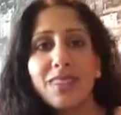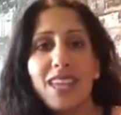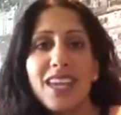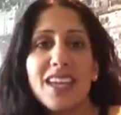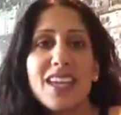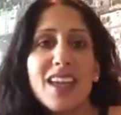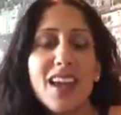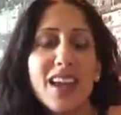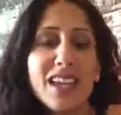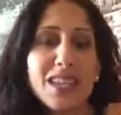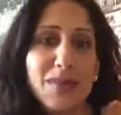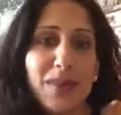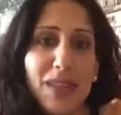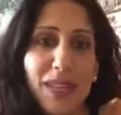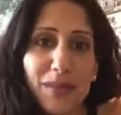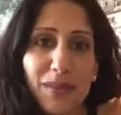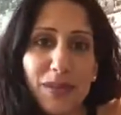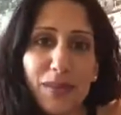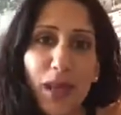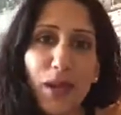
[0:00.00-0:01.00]
Hey guys, my
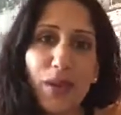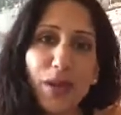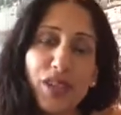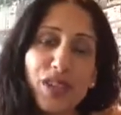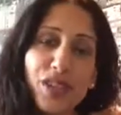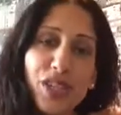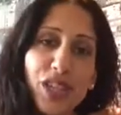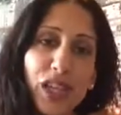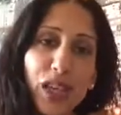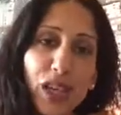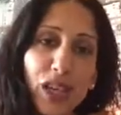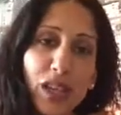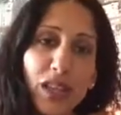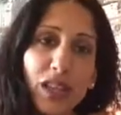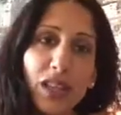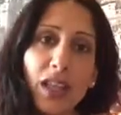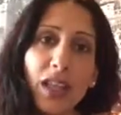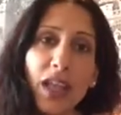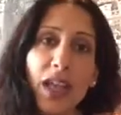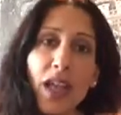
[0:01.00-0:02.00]
name is Balraj
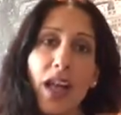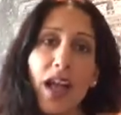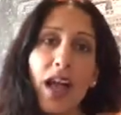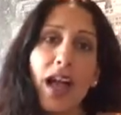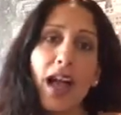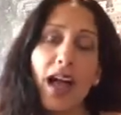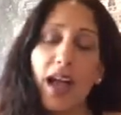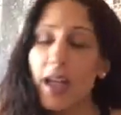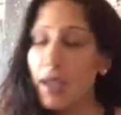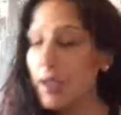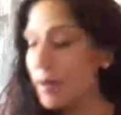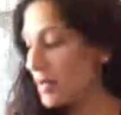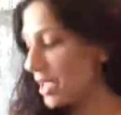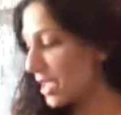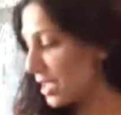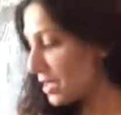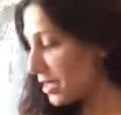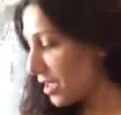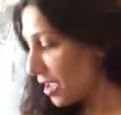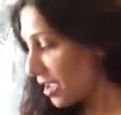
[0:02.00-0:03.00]
Gill, um,
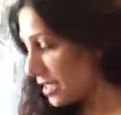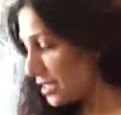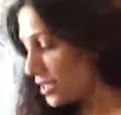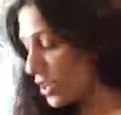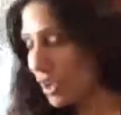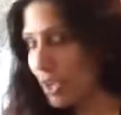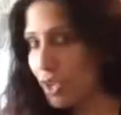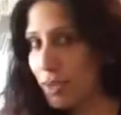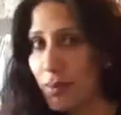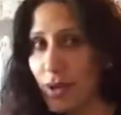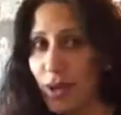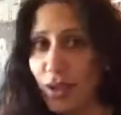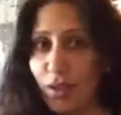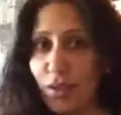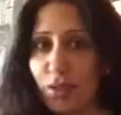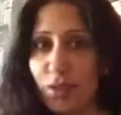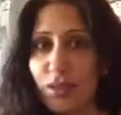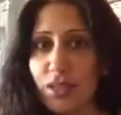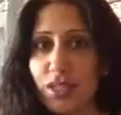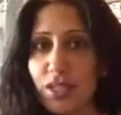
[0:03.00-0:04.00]
and I talk
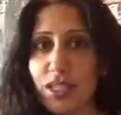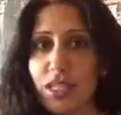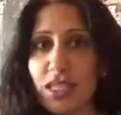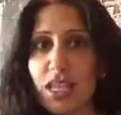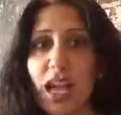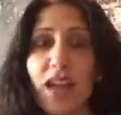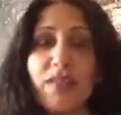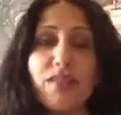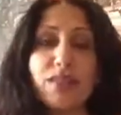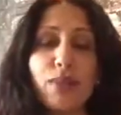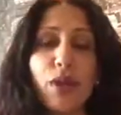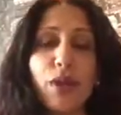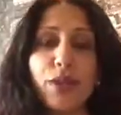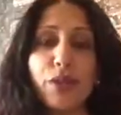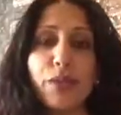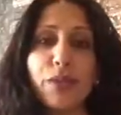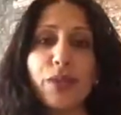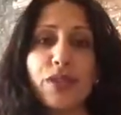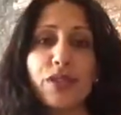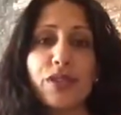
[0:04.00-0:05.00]
about, I have a small
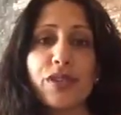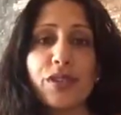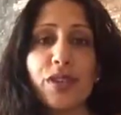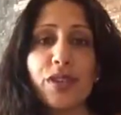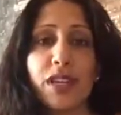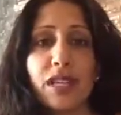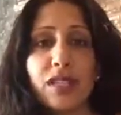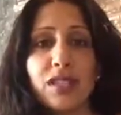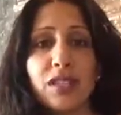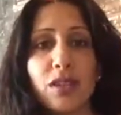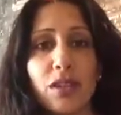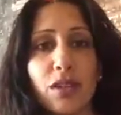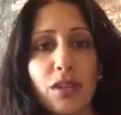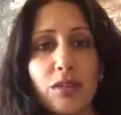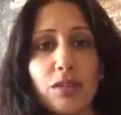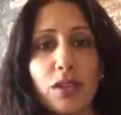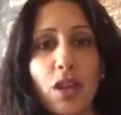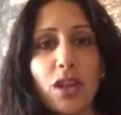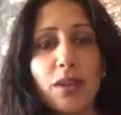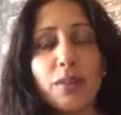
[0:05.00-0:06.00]
group personal training
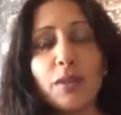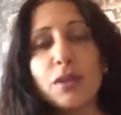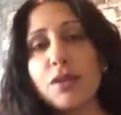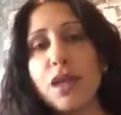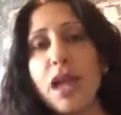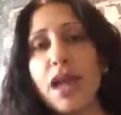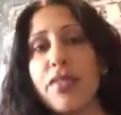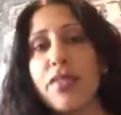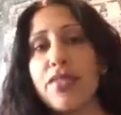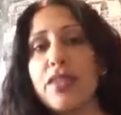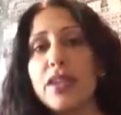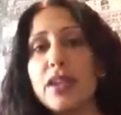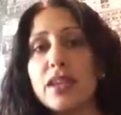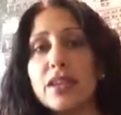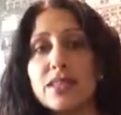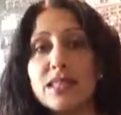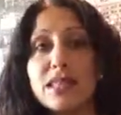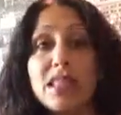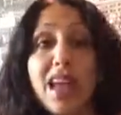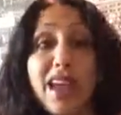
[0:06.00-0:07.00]
studio, talk about
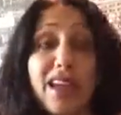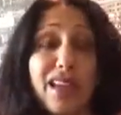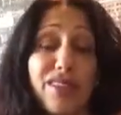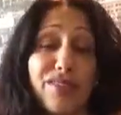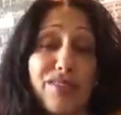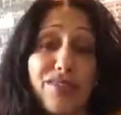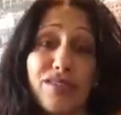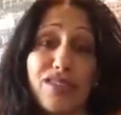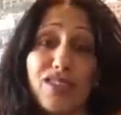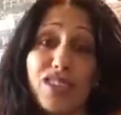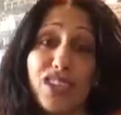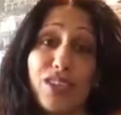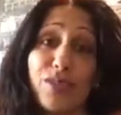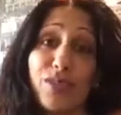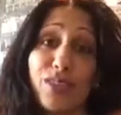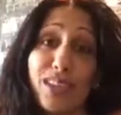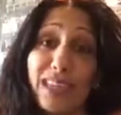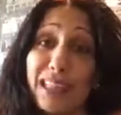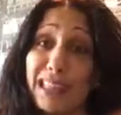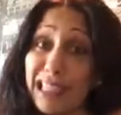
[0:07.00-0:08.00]
ethics, life
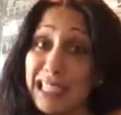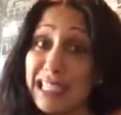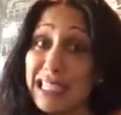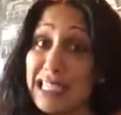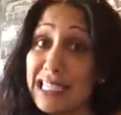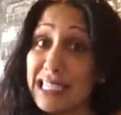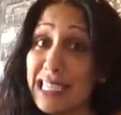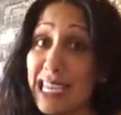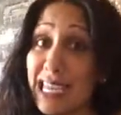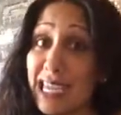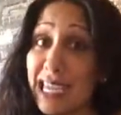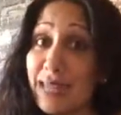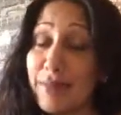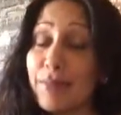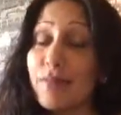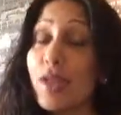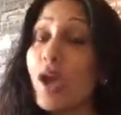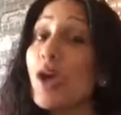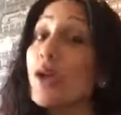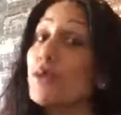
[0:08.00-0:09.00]
generally, like
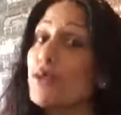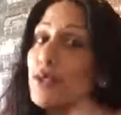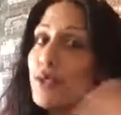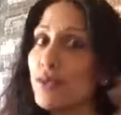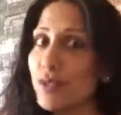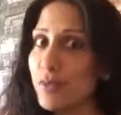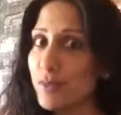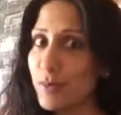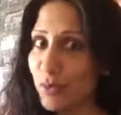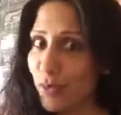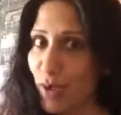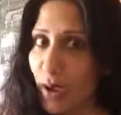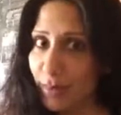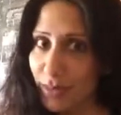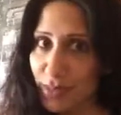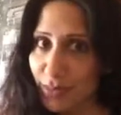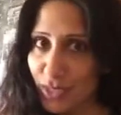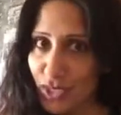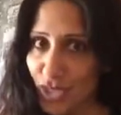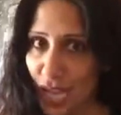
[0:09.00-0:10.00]
today. Oh, so subscribe
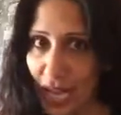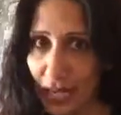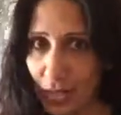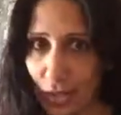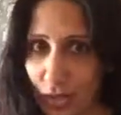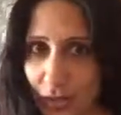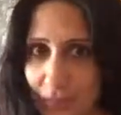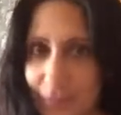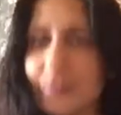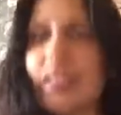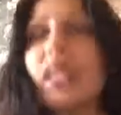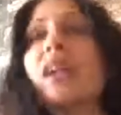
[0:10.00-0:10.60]
to my channel.